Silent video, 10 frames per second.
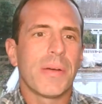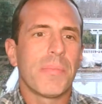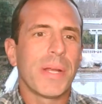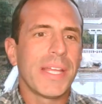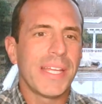
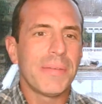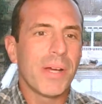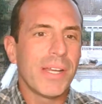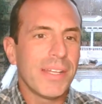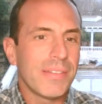bringing in
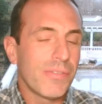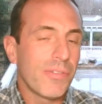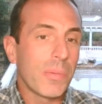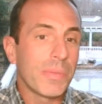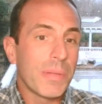money in the
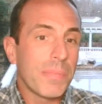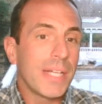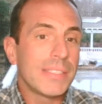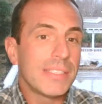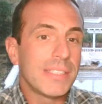form of
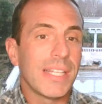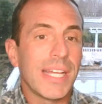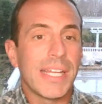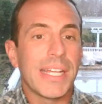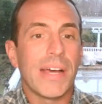deposits and
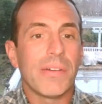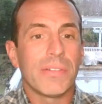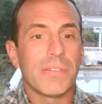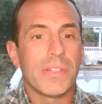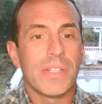lending it out
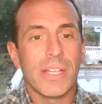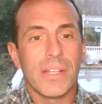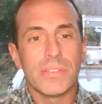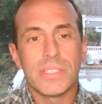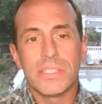in
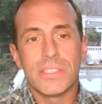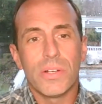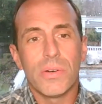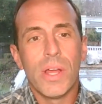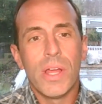loans. And
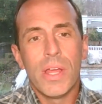so